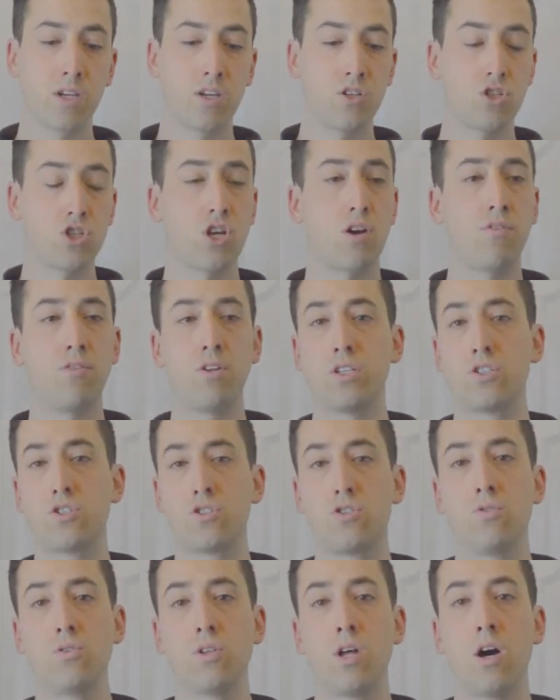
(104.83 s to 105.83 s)
shovel is
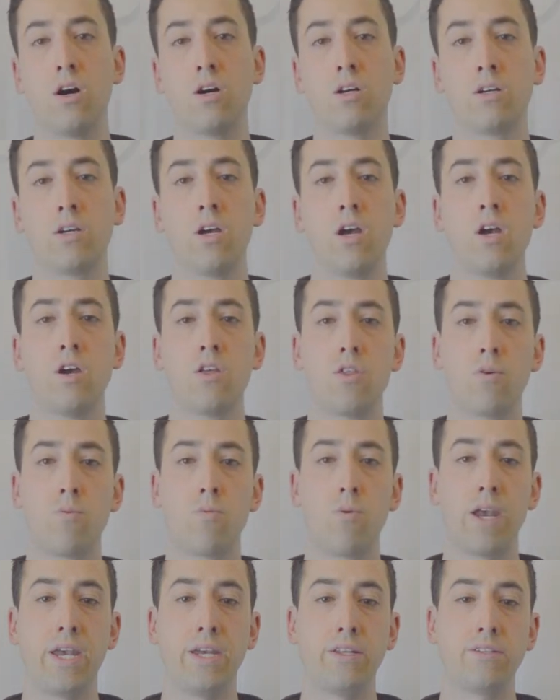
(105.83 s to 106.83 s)
too long, the
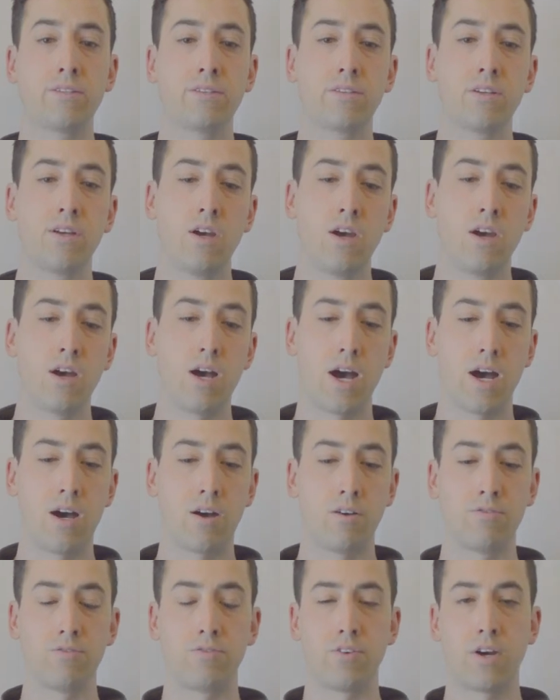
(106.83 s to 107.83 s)
weight
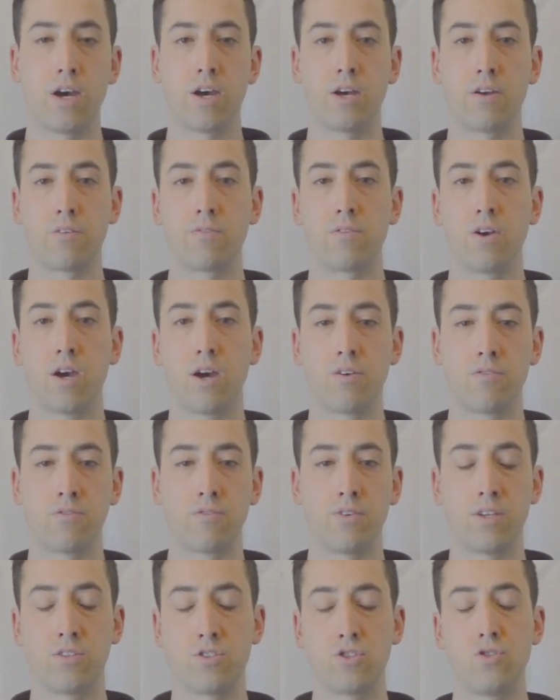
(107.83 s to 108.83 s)

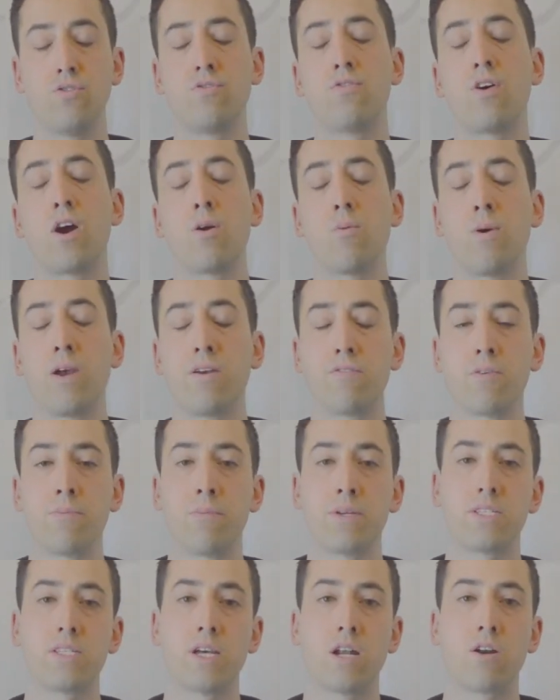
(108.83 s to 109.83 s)
is too far away from
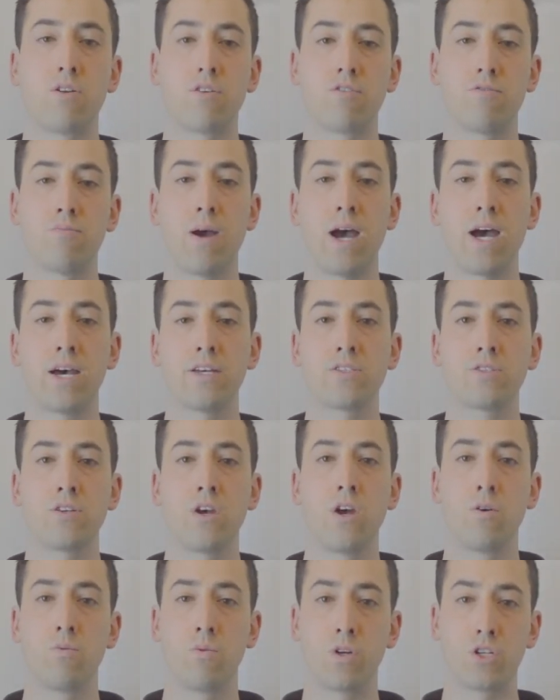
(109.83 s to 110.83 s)
the center of mass,
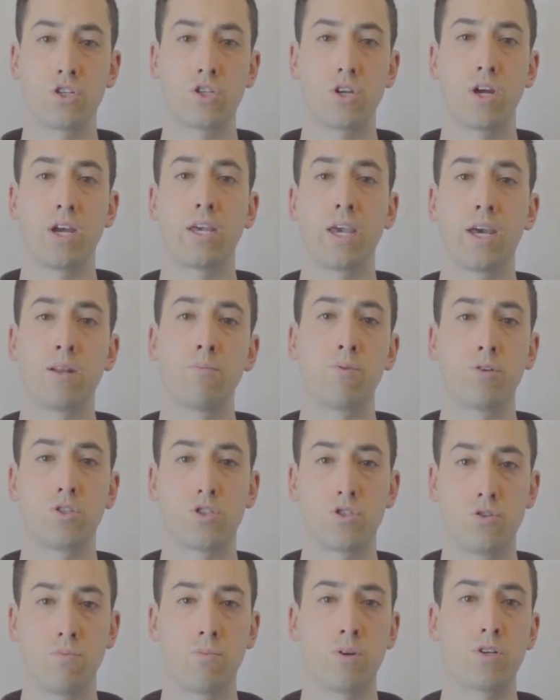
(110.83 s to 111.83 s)
which again
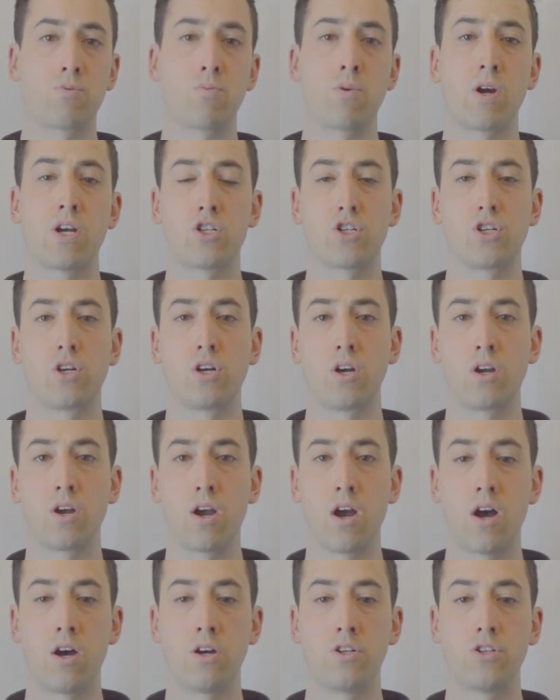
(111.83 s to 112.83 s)
puts too much
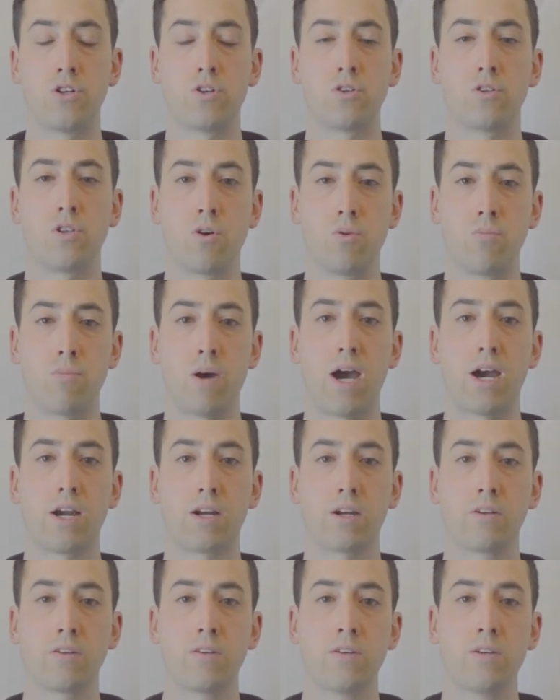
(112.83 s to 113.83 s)
pressure on your low
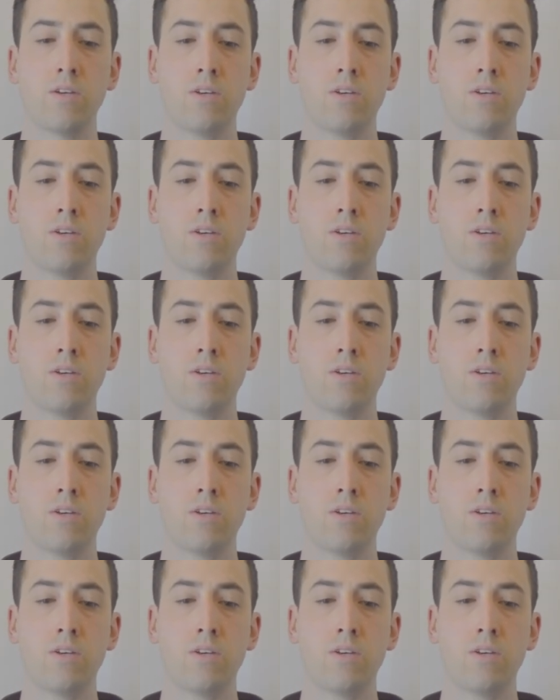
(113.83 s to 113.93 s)
back.